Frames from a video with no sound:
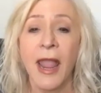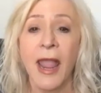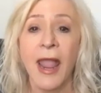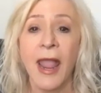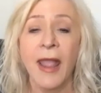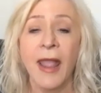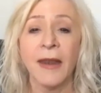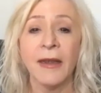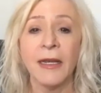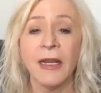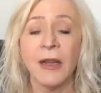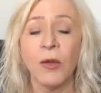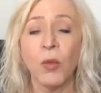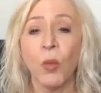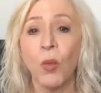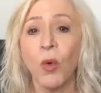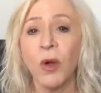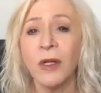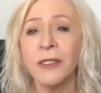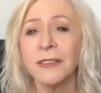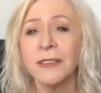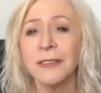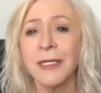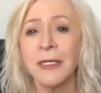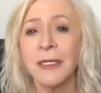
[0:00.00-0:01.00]
and it
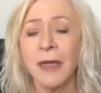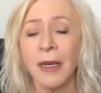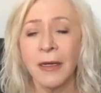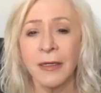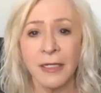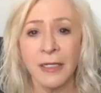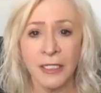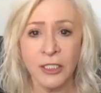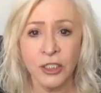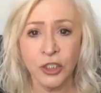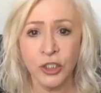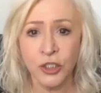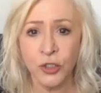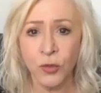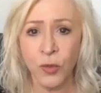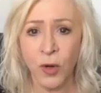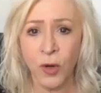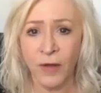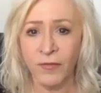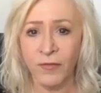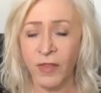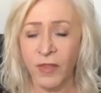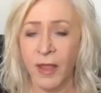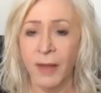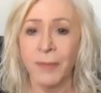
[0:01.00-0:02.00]
wasn't an issue
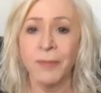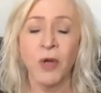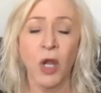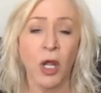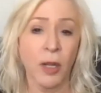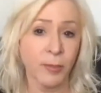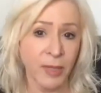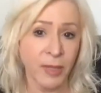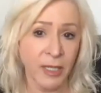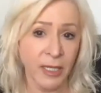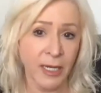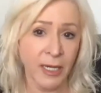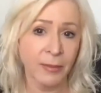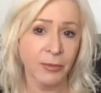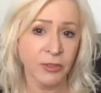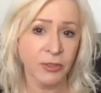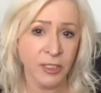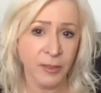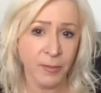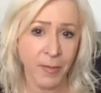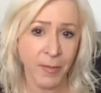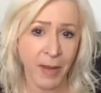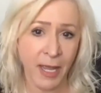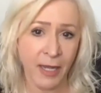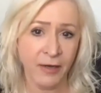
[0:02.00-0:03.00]
of them not being able
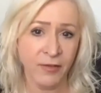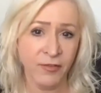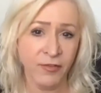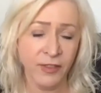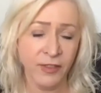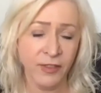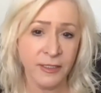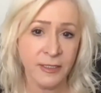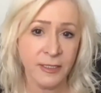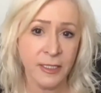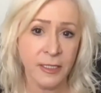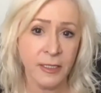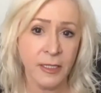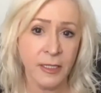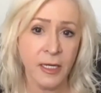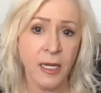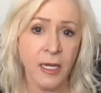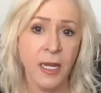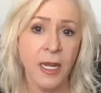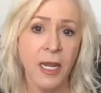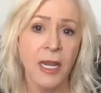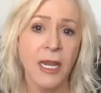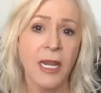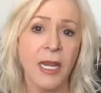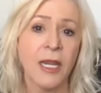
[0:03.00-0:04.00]
to manifest it.
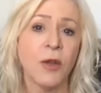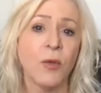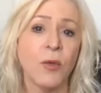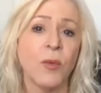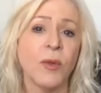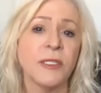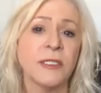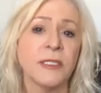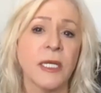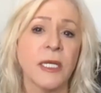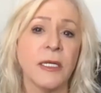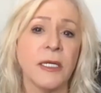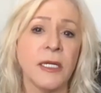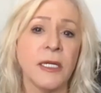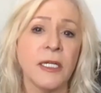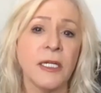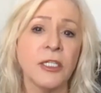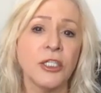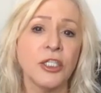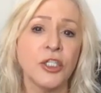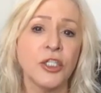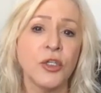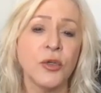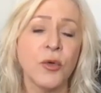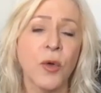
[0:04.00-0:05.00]
It was an
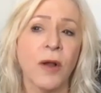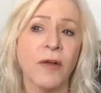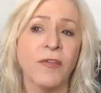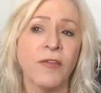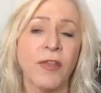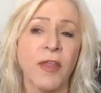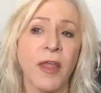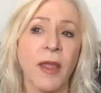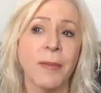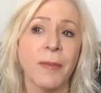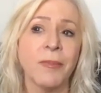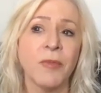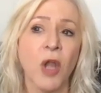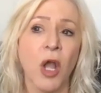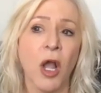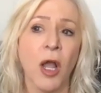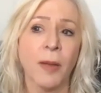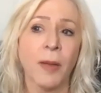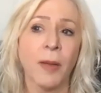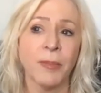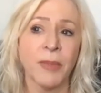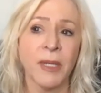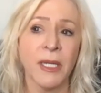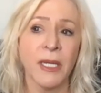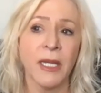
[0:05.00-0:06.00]
issue of them
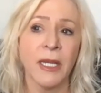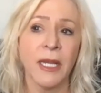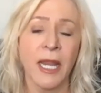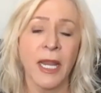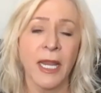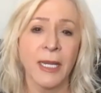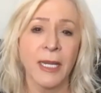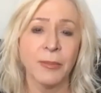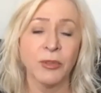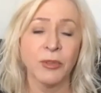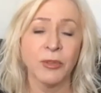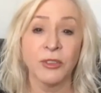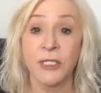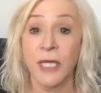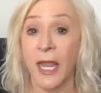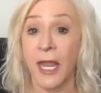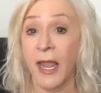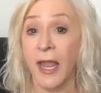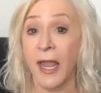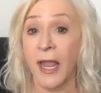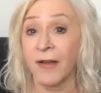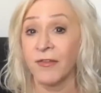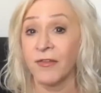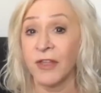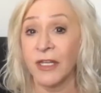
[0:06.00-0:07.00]
not being able to
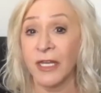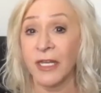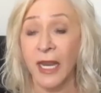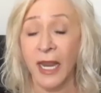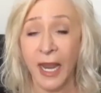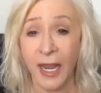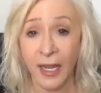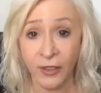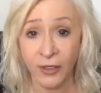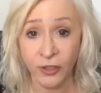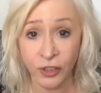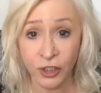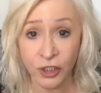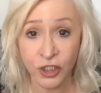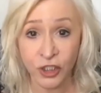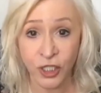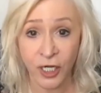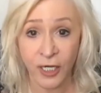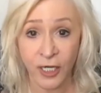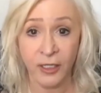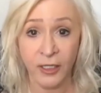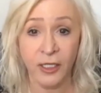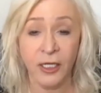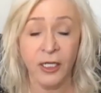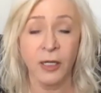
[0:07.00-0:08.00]
have the
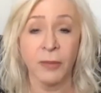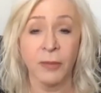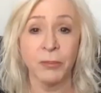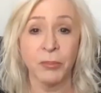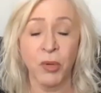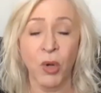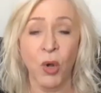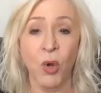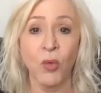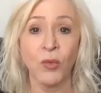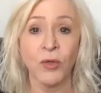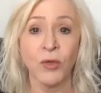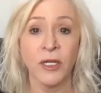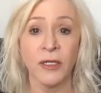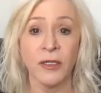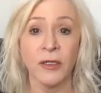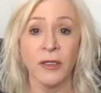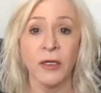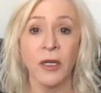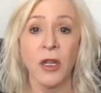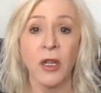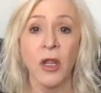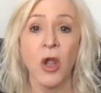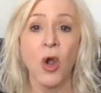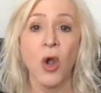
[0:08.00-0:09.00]
energetic component
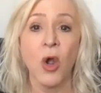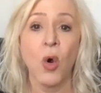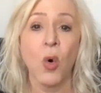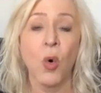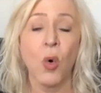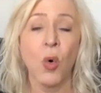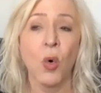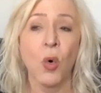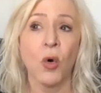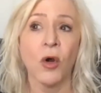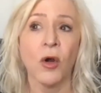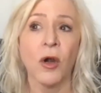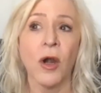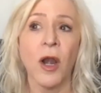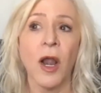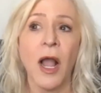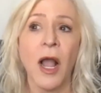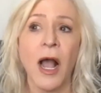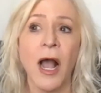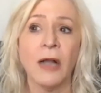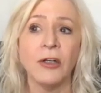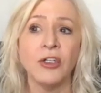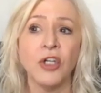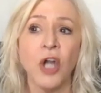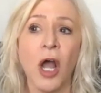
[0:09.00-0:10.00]
or
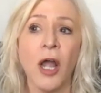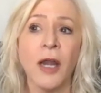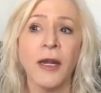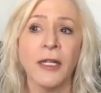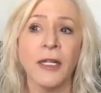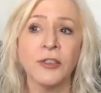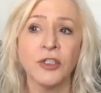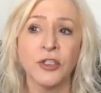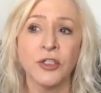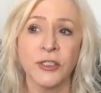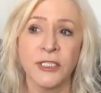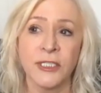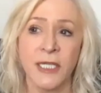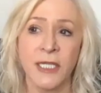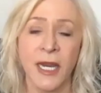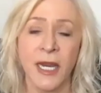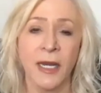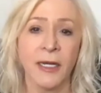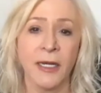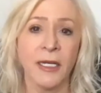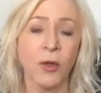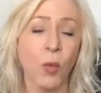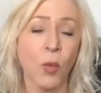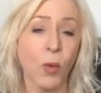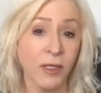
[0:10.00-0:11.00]
not
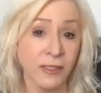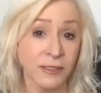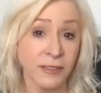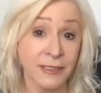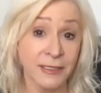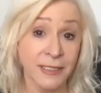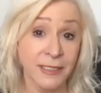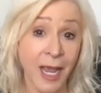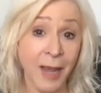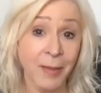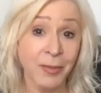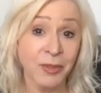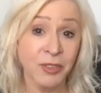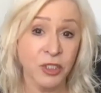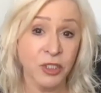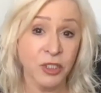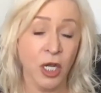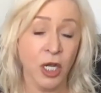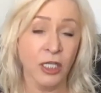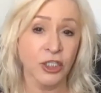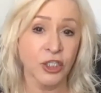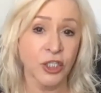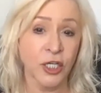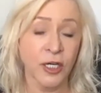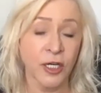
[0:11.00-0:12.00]
understanding what's
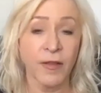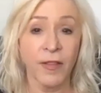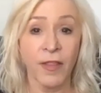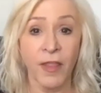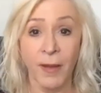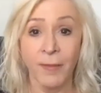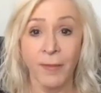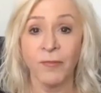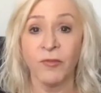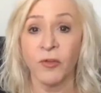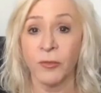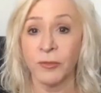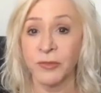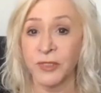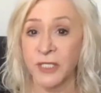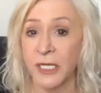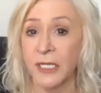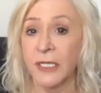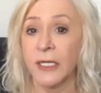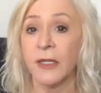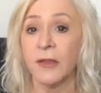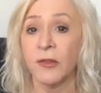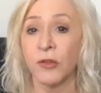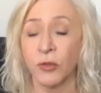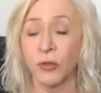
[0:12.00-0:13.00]
sabotaging them from
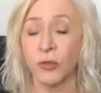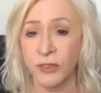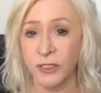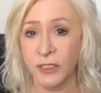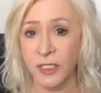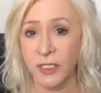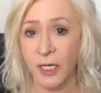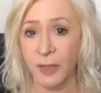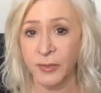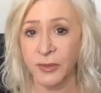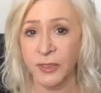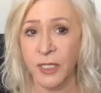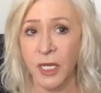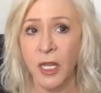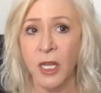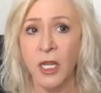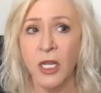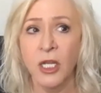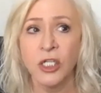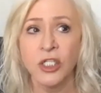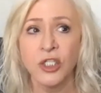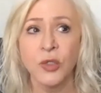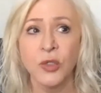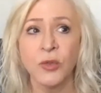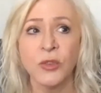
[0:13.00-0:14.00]
taking those steps.
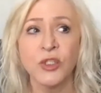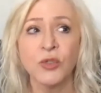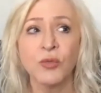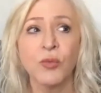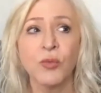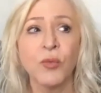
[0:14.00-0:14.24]
So it's